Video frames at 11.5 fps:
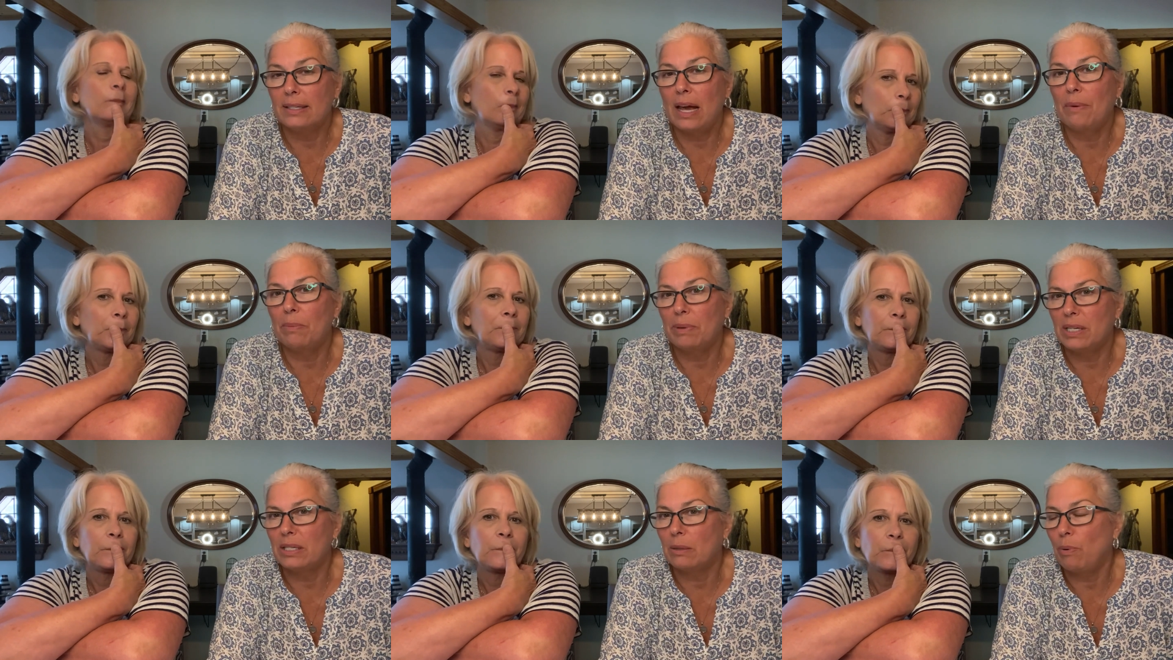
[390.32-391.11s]
Speaker 1: I would have
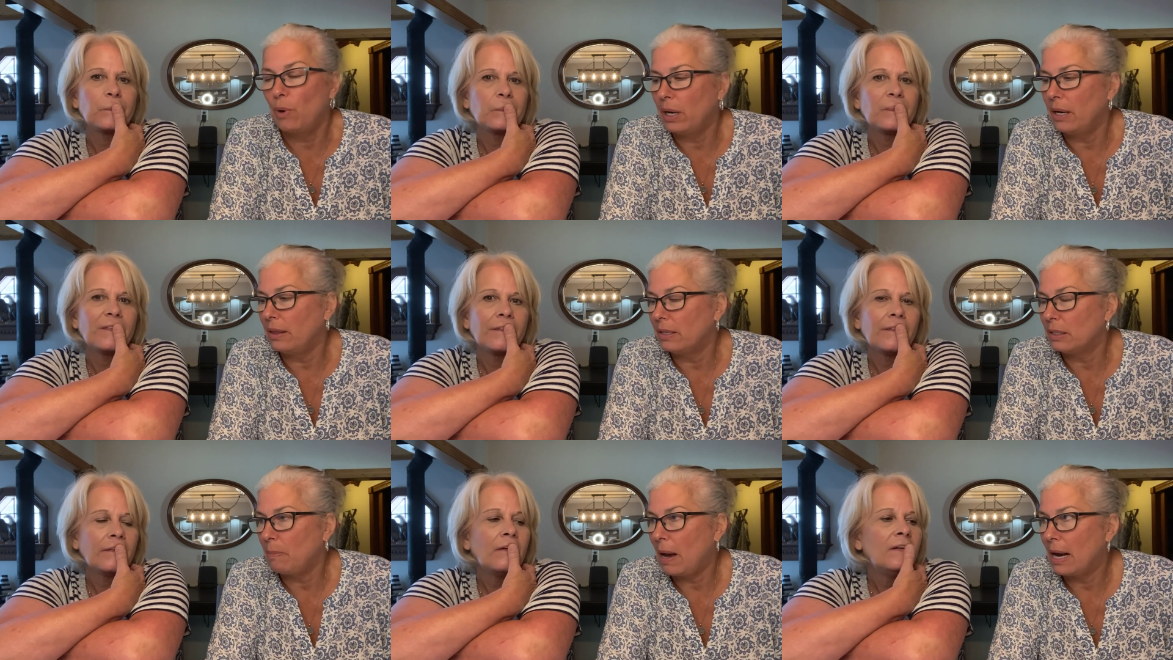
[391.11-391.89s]
been disappointed in
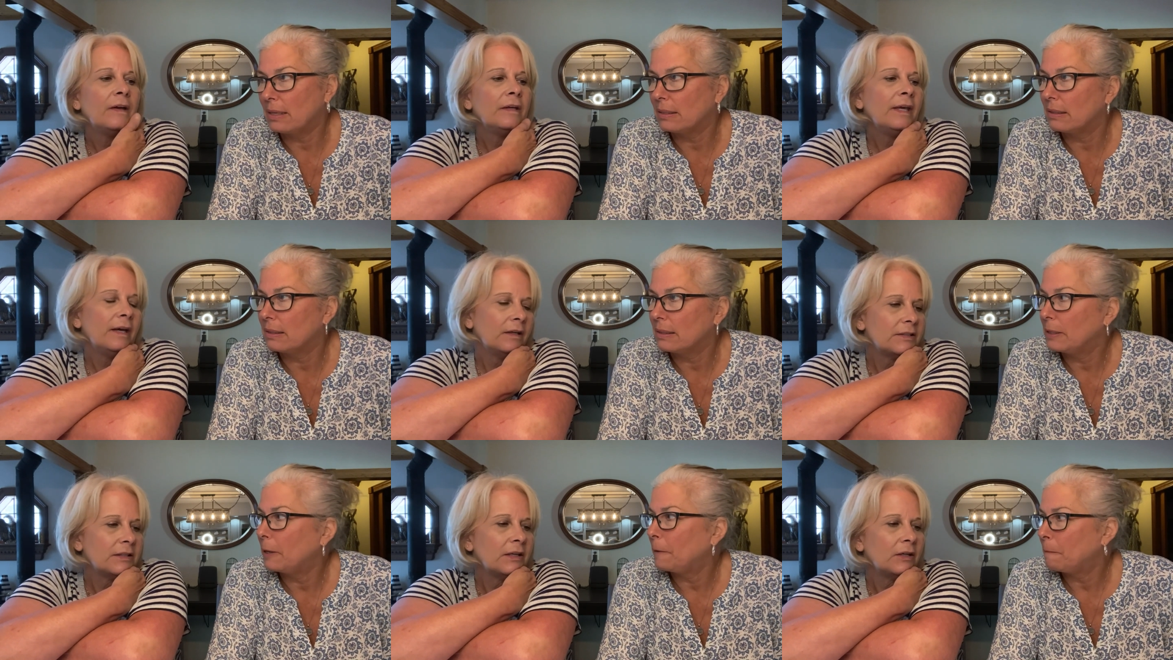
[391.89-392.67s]
this box.
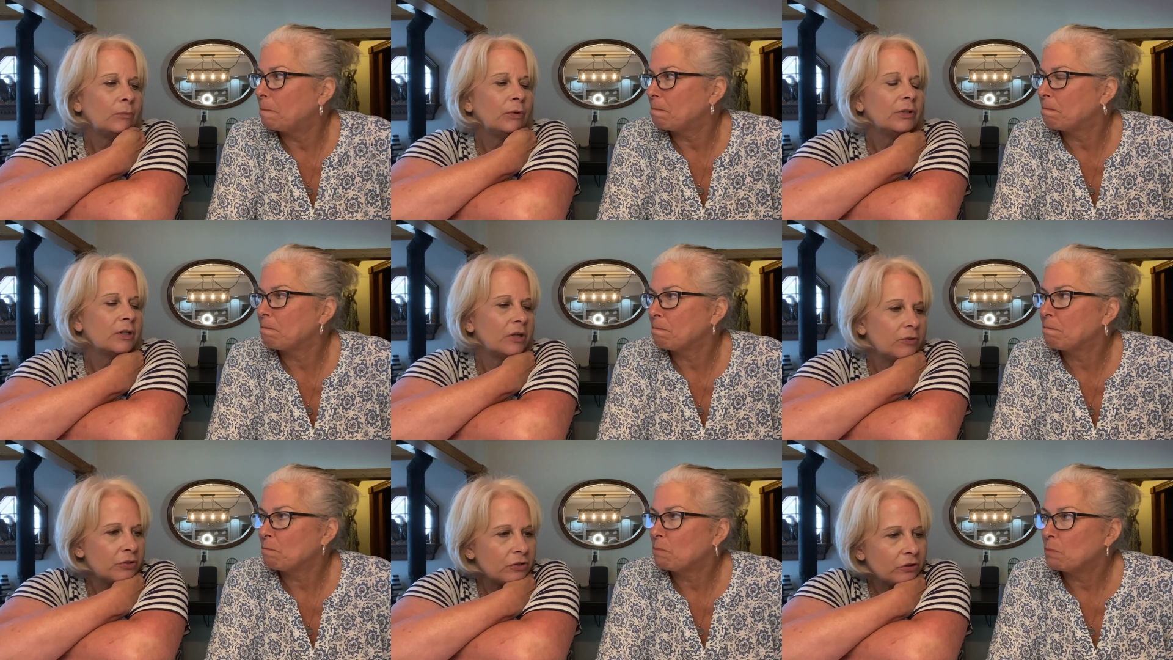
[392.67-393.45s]
Yeah, to get a wood
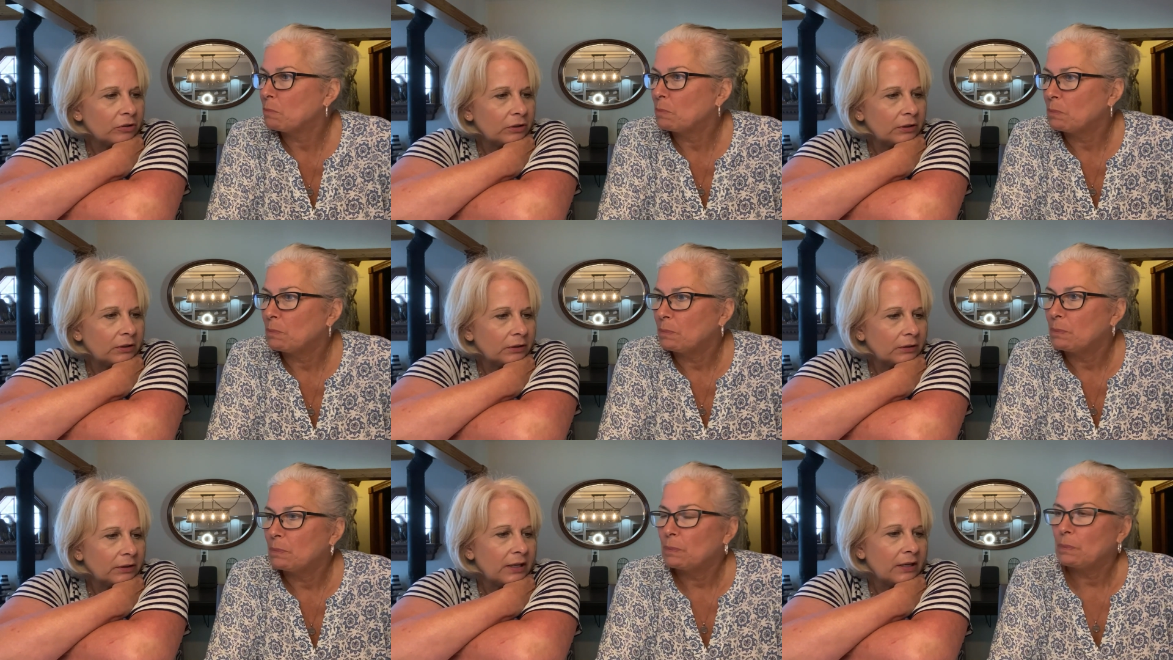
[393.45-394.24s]
coaster and
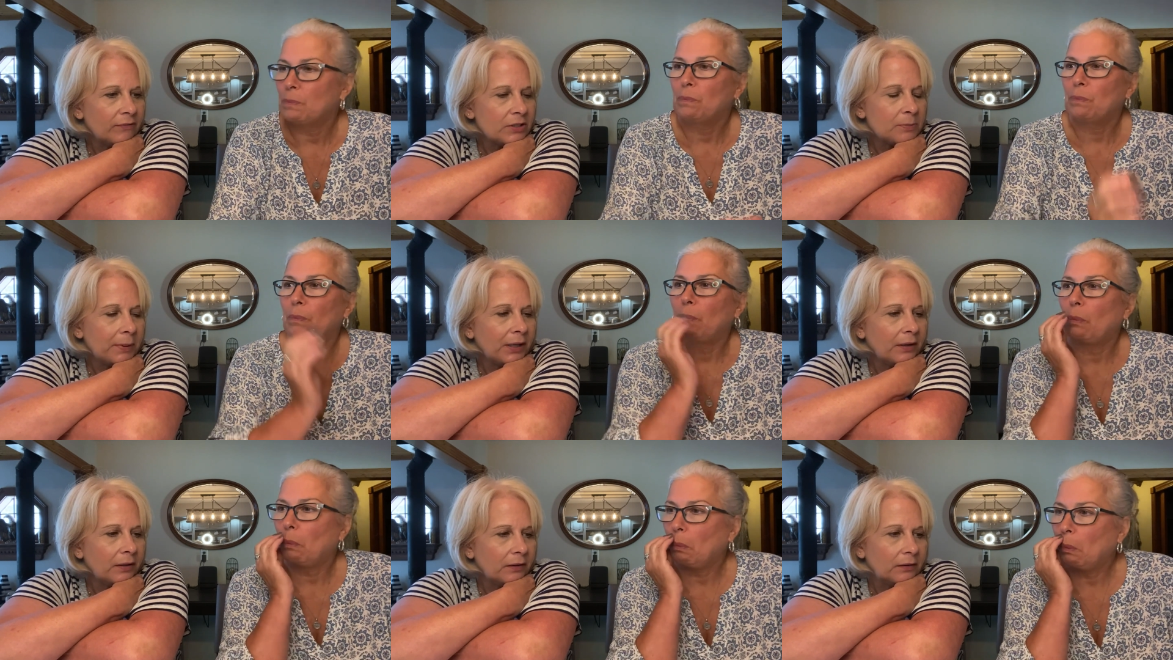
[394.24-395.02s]
a canvas
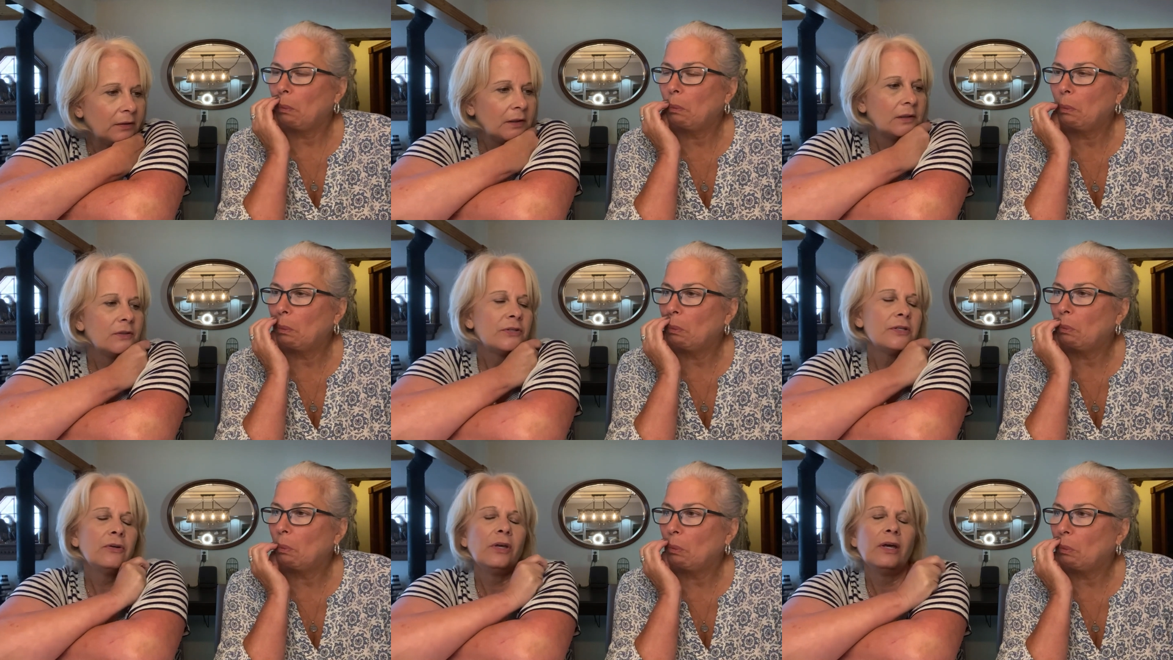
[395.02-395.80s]
bag. Mm -hmm.
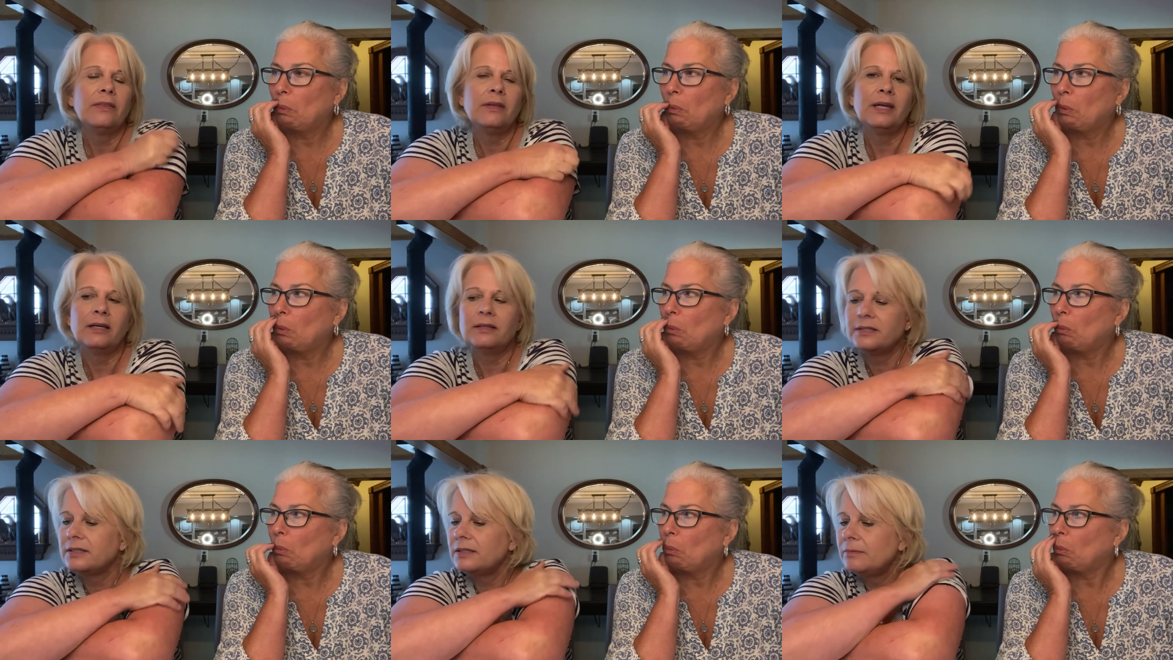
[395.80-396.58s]
So yeah, the
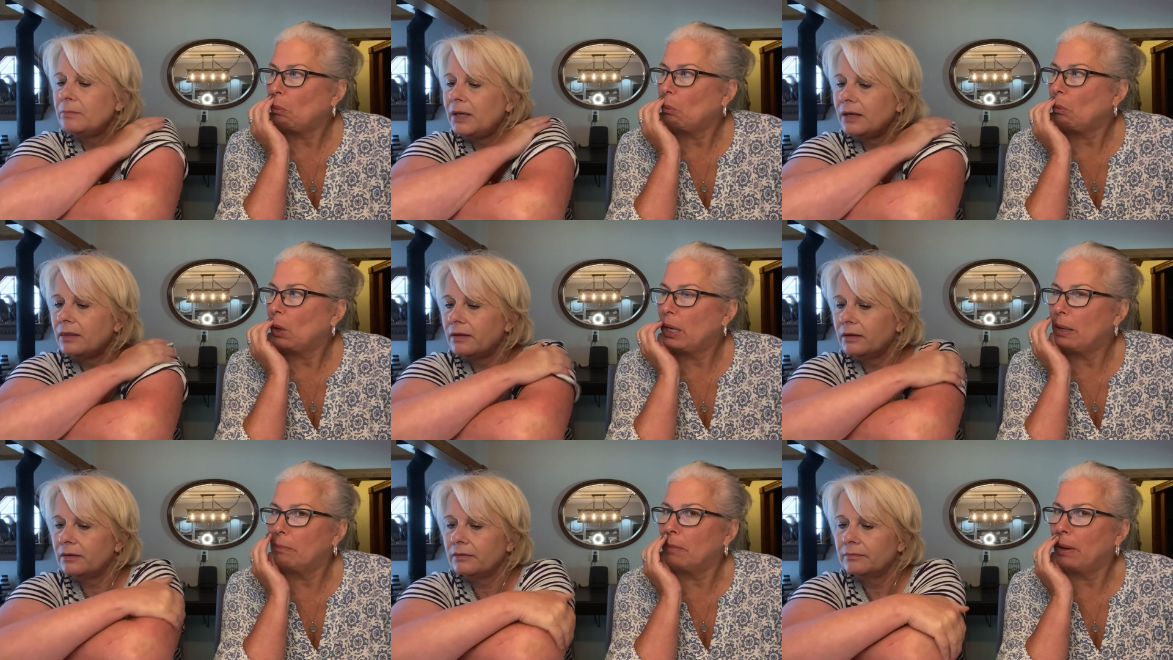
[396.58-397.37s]
necklace did make the
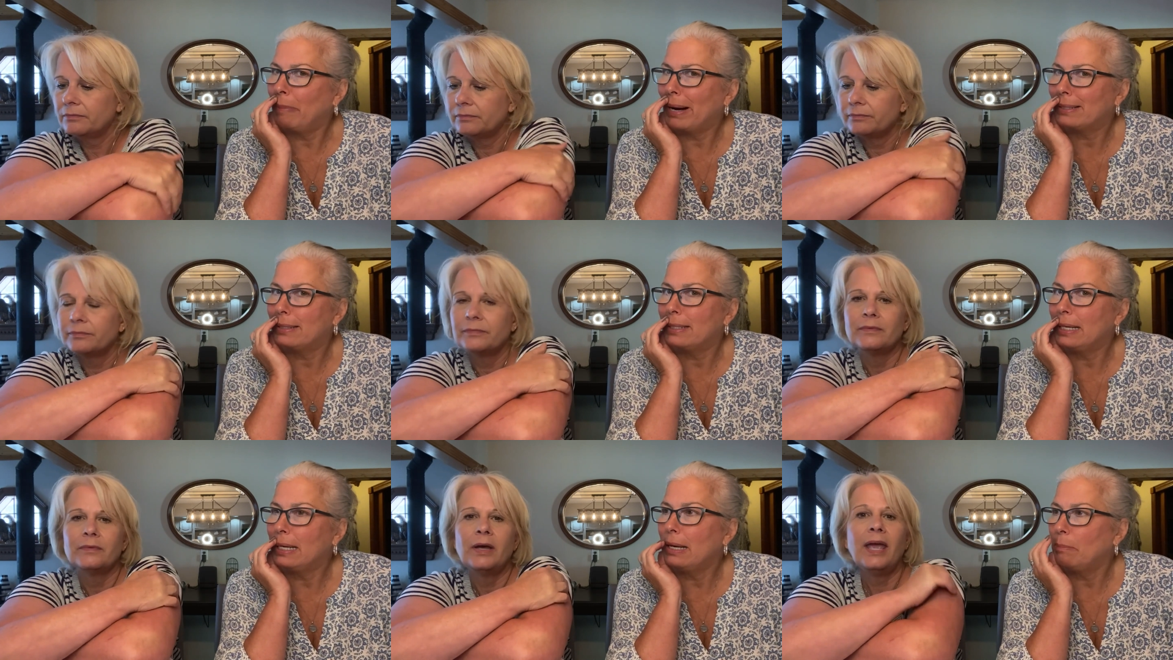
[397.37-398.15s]
and a, box of
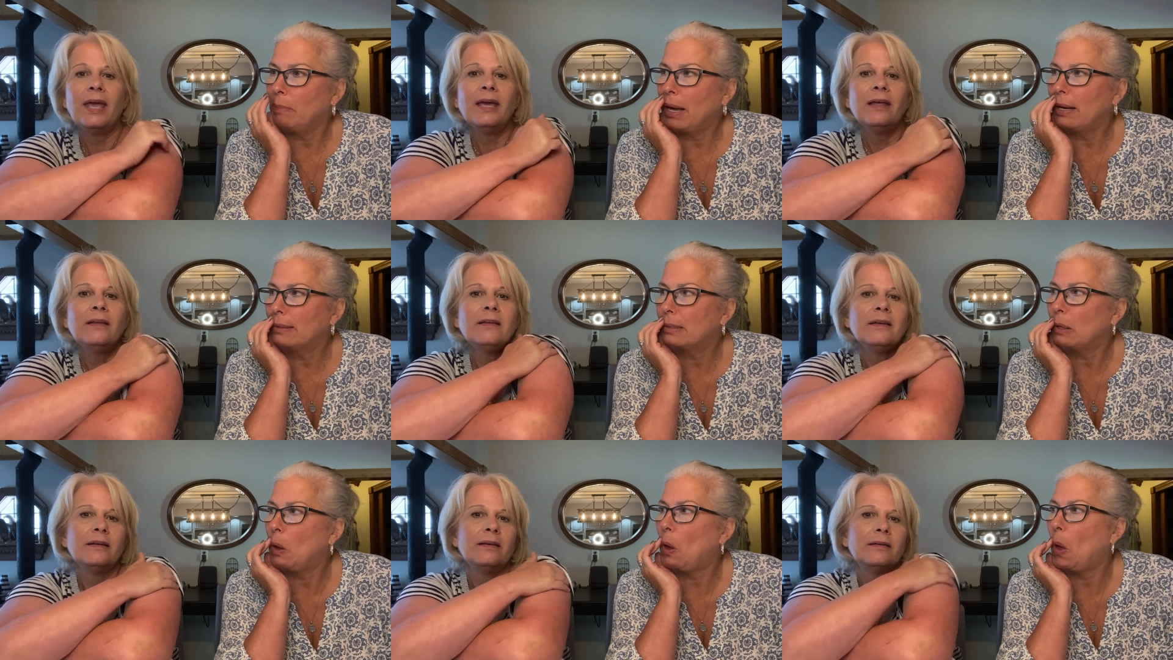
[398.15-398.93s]
tea. Bags.
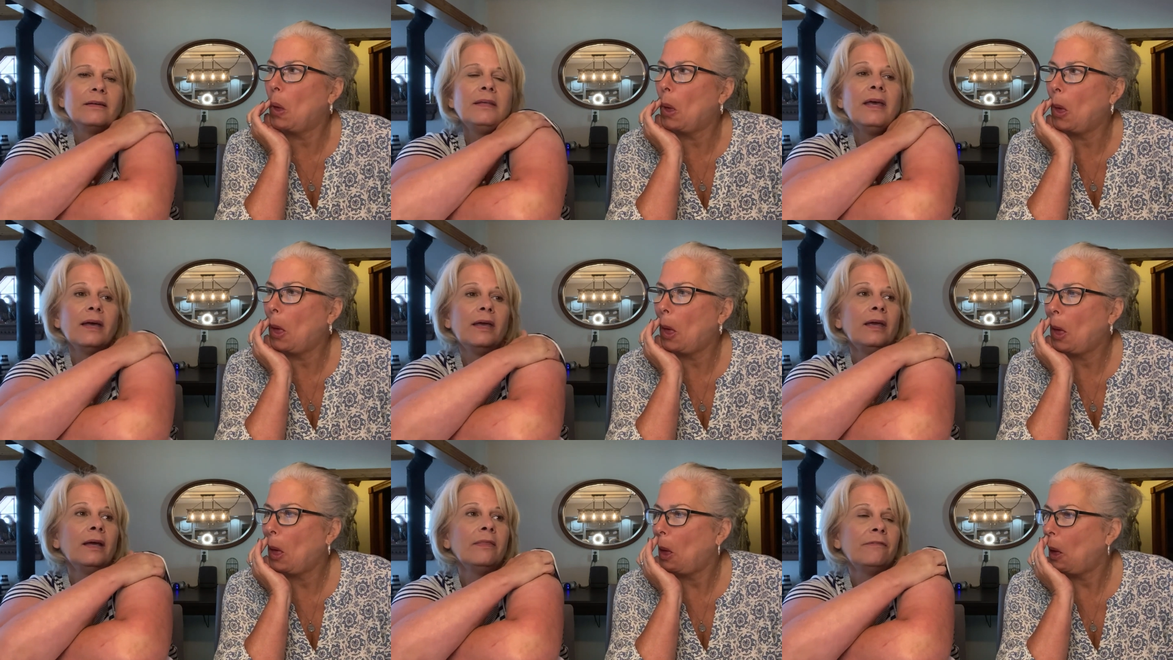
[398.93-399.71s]
And
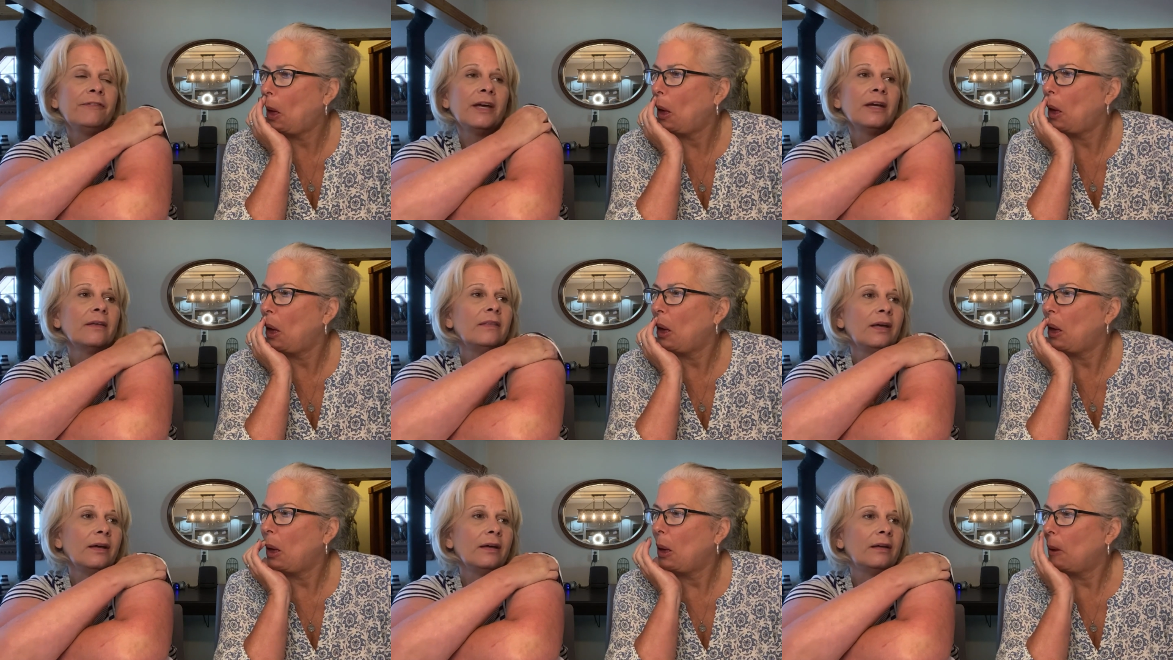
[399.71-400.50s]
yeah, and the fact
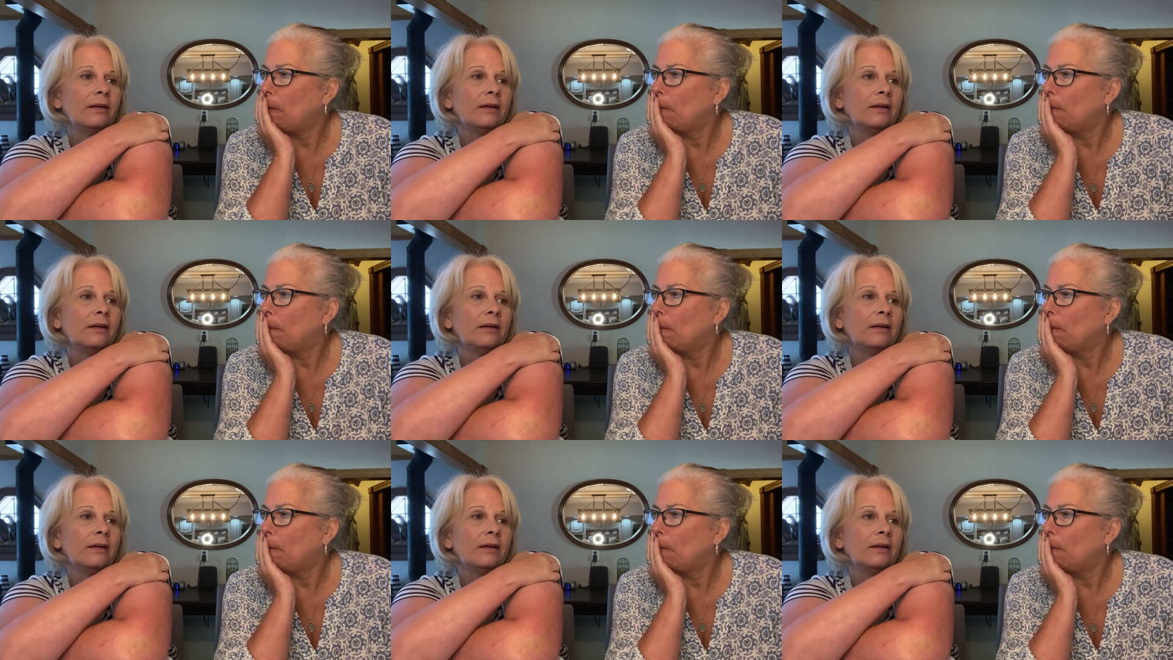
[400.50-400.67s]
that